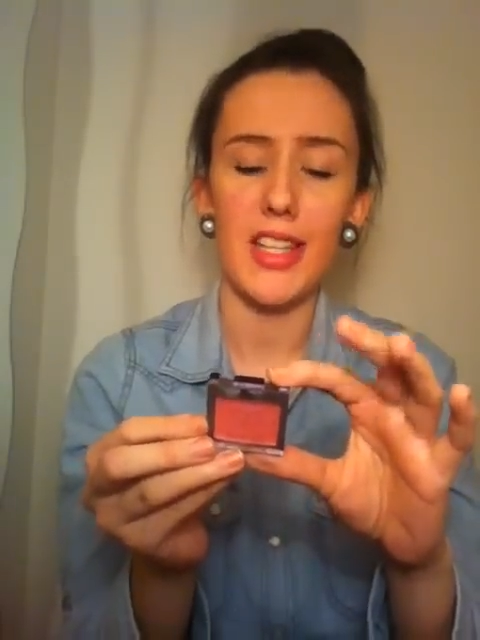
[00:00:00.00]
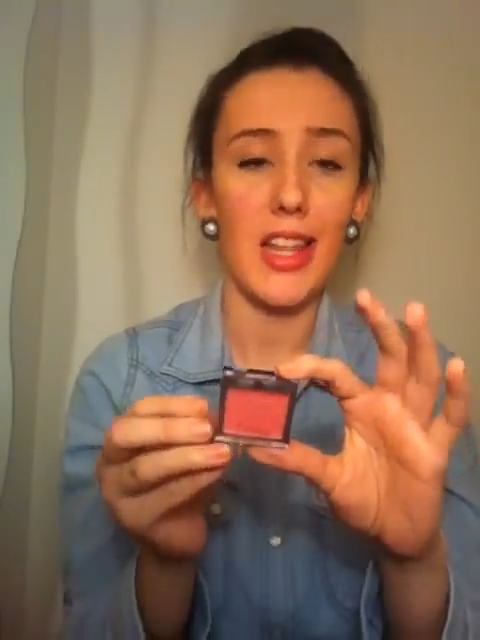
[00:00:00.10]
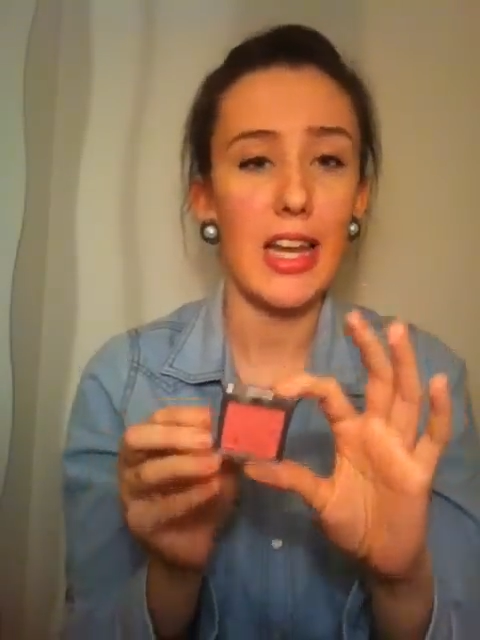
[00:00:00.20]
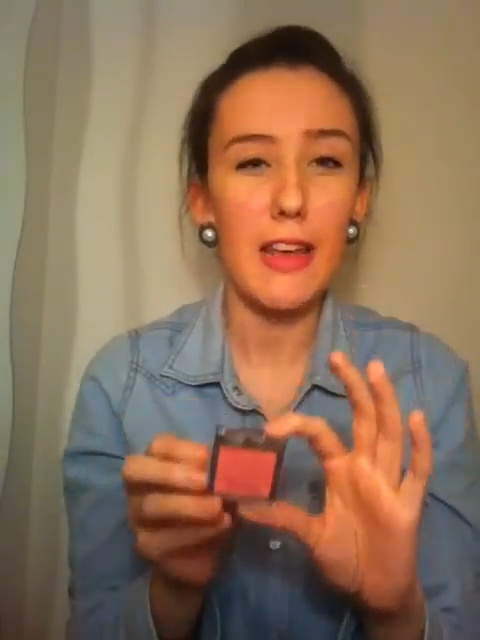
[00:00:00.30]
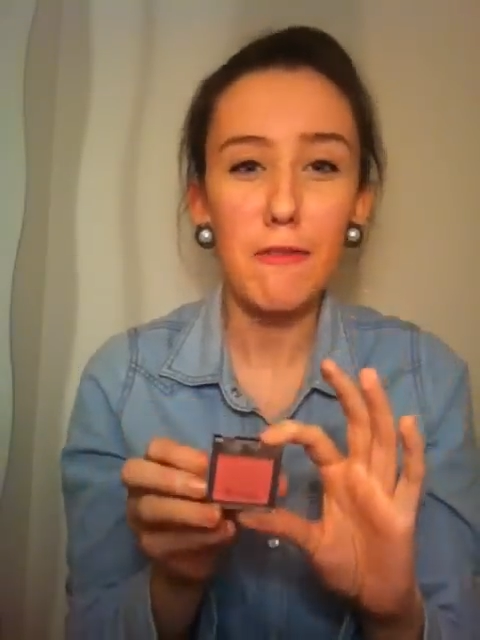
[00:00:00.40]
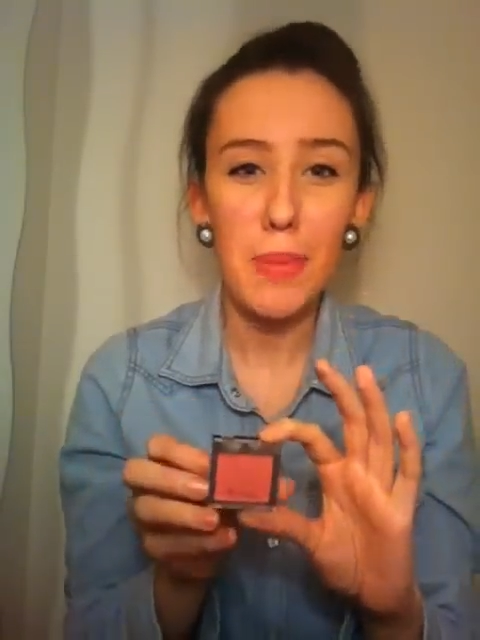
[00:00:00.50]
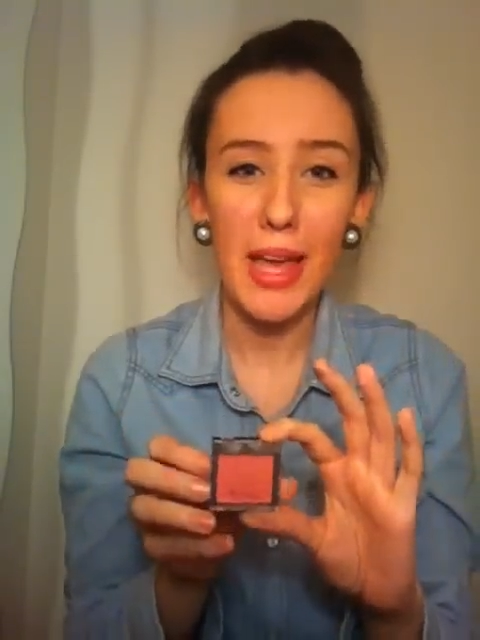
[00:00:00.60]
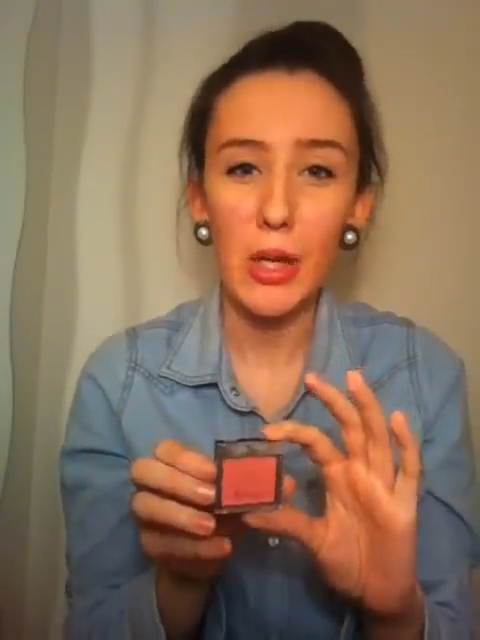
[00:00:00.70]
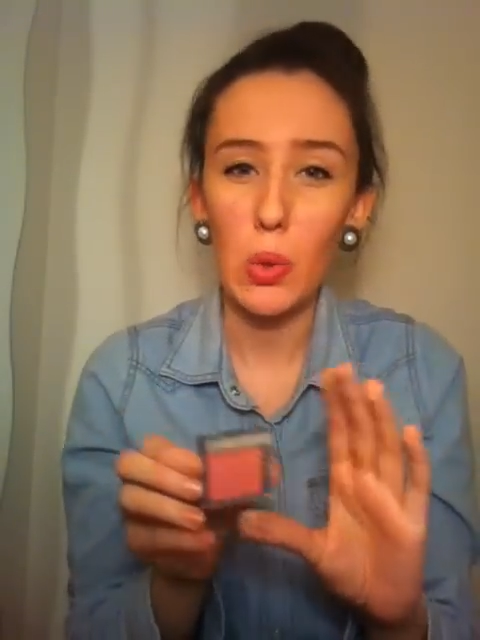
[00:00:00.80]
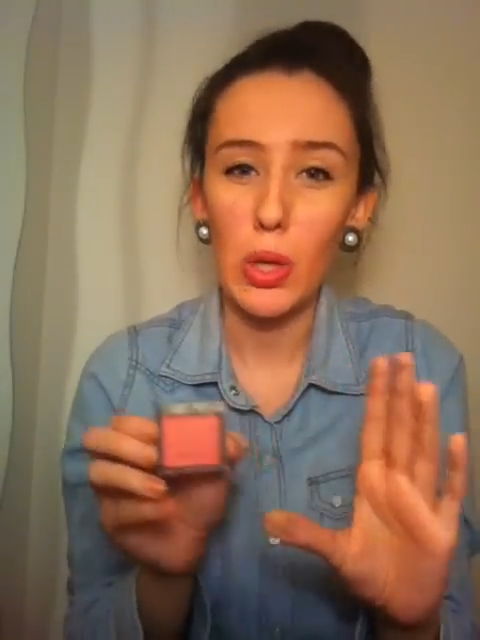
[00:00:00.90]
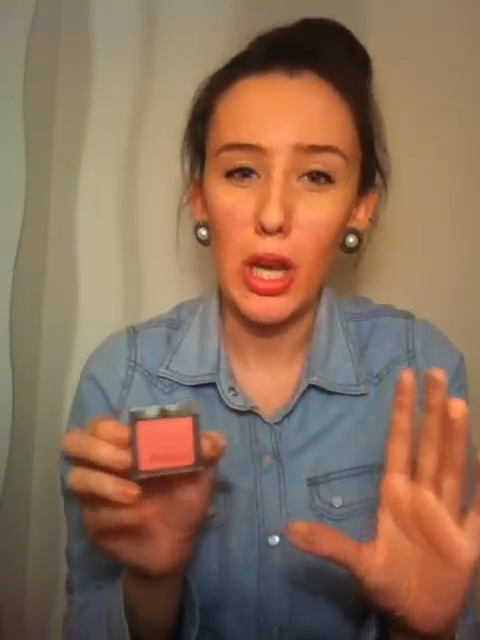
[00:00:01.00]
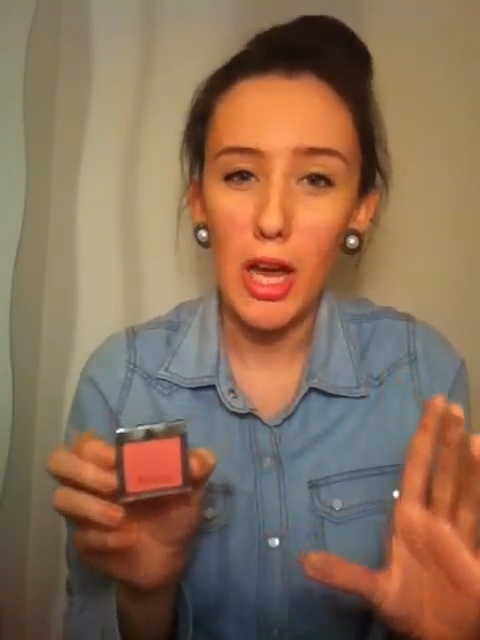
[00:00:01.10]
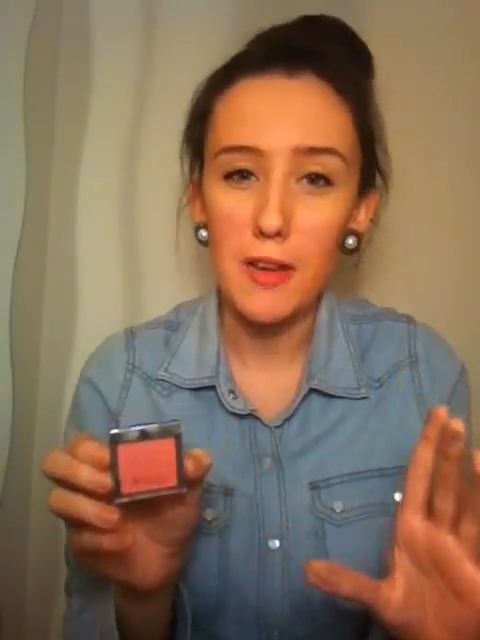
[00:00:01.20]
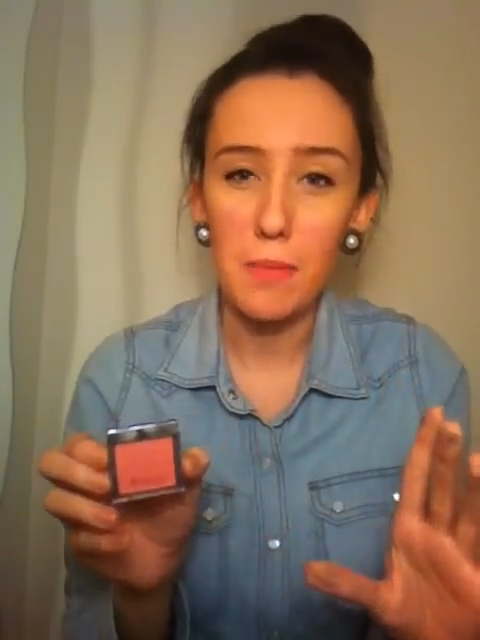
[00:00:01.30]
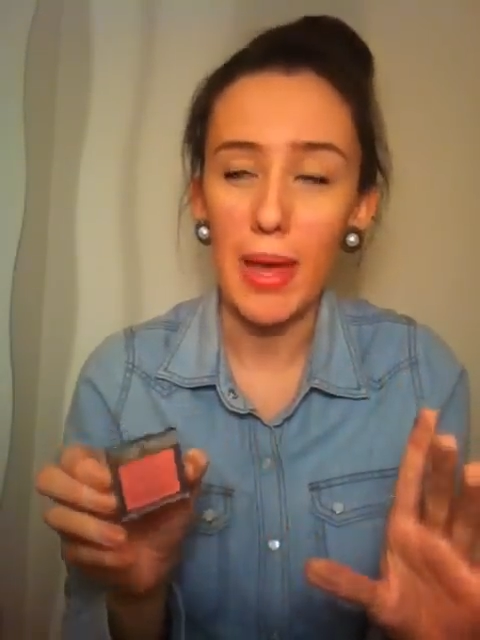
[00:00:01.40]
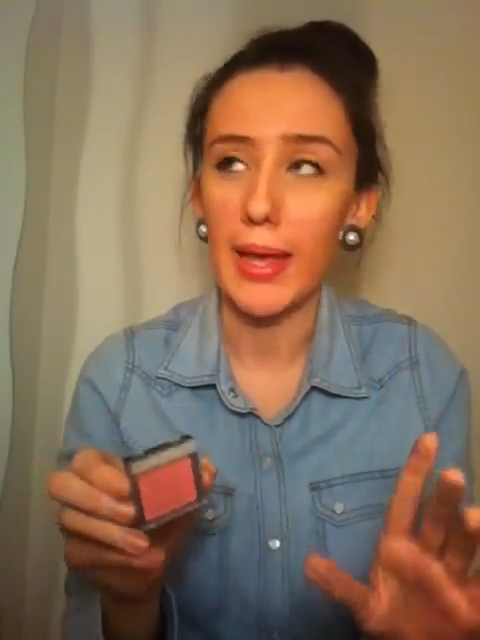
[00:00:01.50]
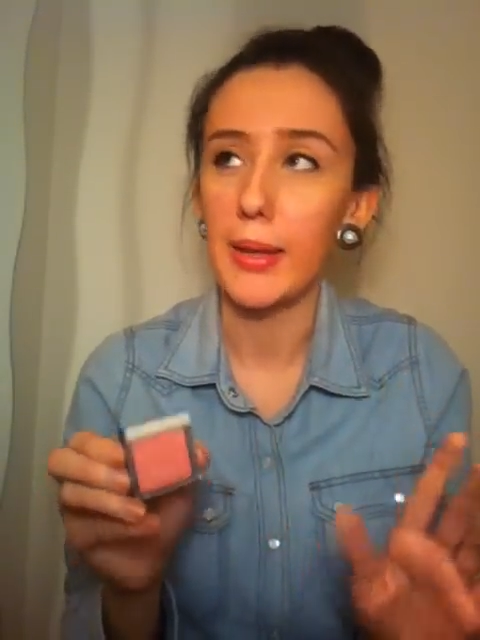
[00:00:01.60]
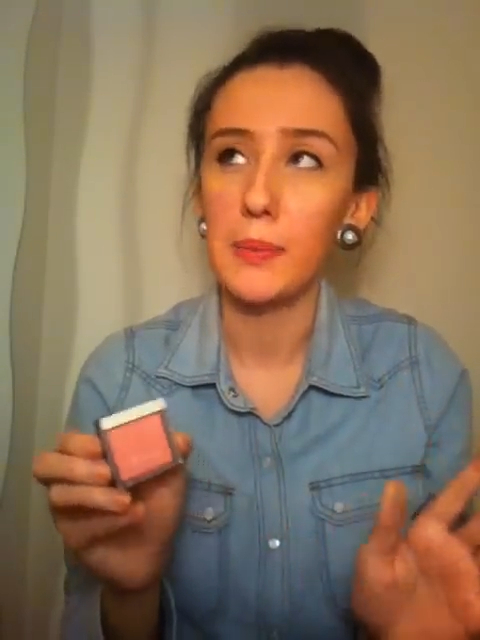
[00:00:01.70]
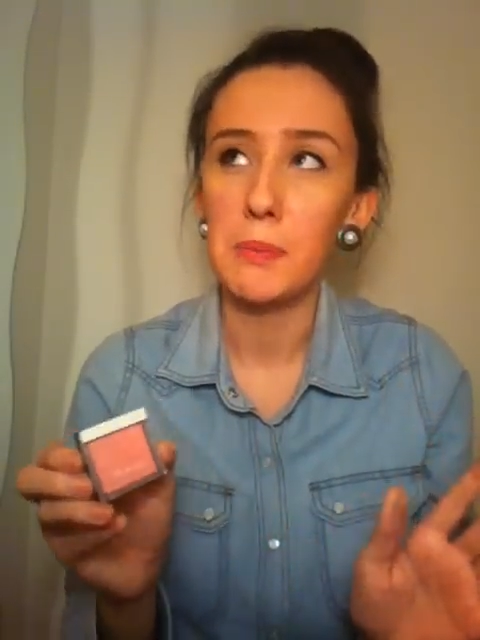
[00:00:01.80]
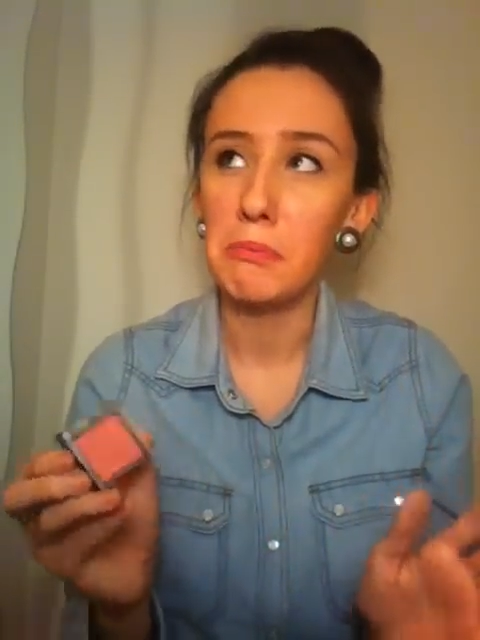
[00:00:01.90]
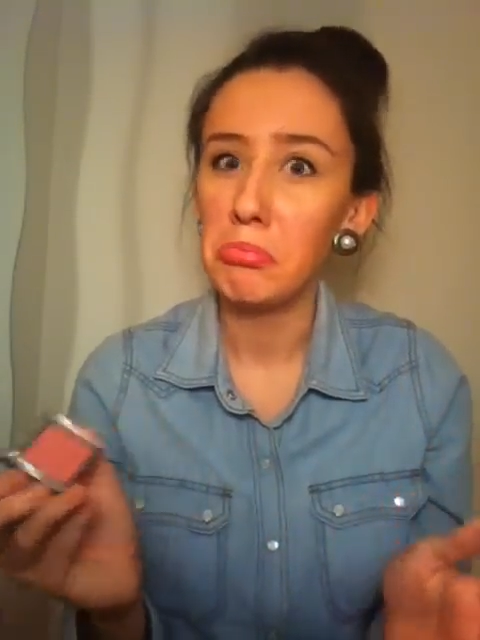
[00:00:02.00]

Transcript: it's either Live Pink or Live Pink.